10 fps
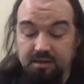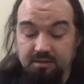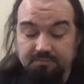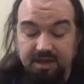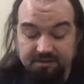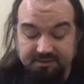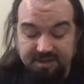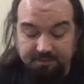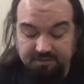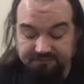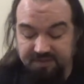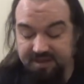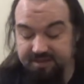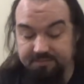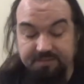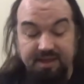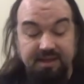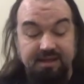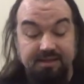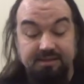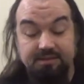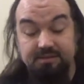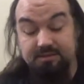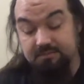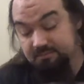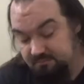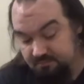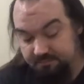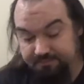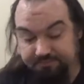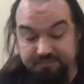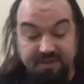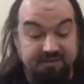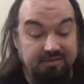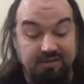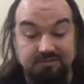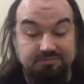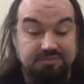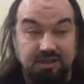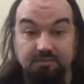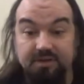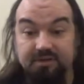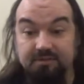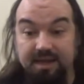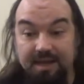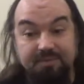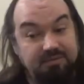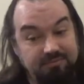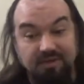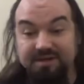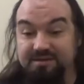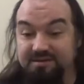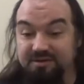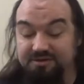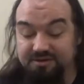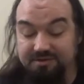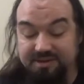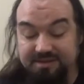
Miles and Kamala find him, and they, you know, tell him what happened and what he's going to start doing.